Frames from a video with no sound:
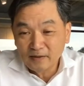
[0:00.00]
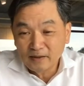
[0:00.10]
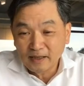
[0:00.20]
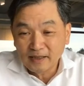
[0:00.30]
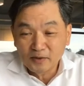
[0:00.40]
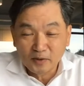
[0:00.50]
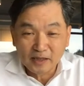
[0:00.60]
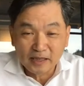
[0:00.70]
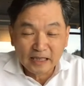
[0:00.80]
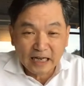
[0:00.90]
You think that
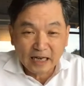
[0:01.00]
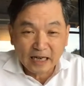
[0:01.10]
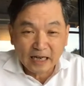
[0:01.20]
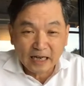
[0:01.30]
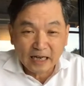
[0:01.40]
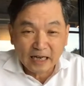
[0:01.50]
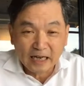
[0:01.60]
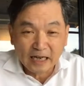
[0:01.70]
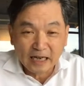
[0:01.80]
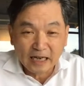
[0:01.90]
you're the incumbent. You
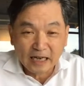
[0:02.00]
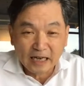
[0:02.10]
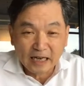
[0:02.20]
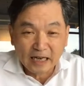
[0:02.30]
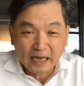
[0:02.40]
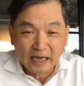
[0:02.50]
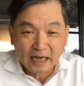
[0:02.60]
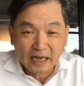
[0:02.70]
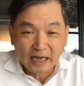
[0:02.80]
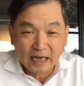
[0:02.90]
think that people
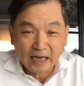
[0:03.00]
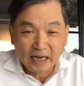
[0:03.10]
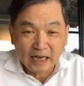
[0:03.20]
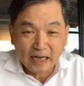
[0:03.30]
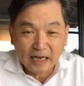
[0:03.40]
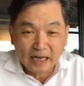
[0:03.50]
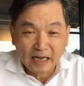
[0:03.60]
owes you,